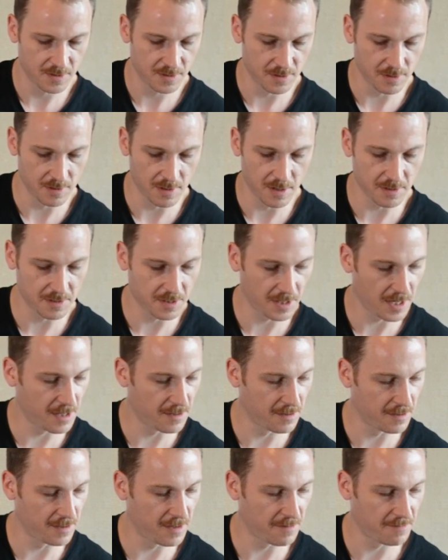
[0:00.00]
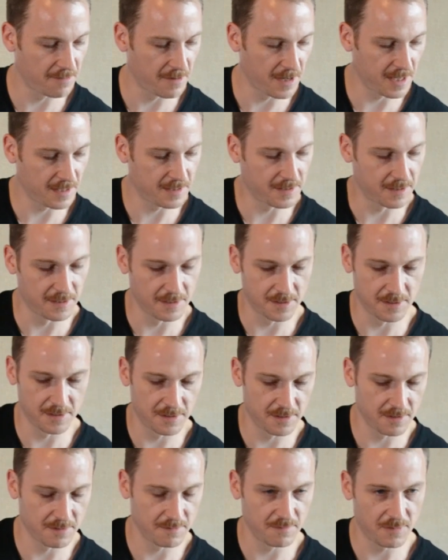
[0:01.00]
So altogether the effect
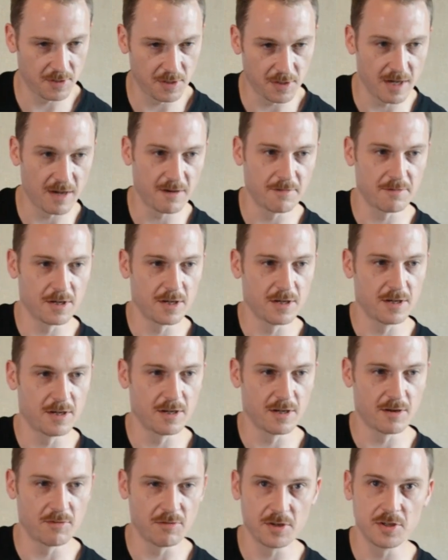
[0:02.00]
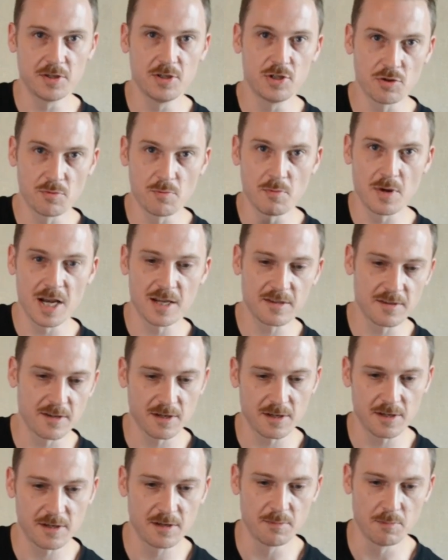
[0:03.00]
is you have a really
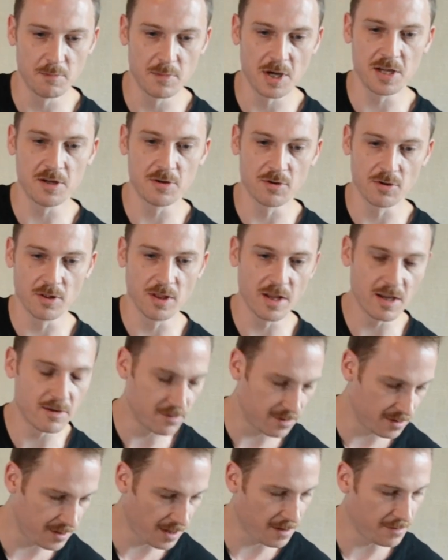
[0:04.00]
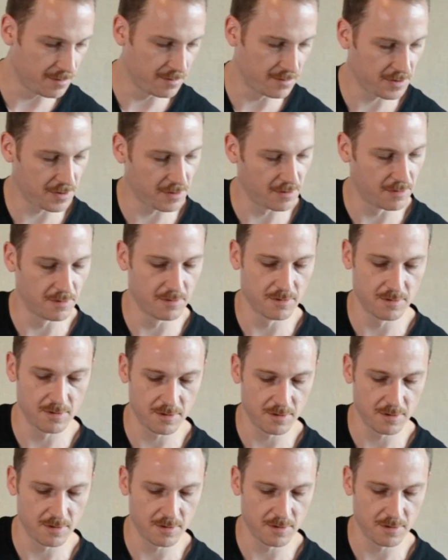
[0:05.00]
dramatic minor lilt down. So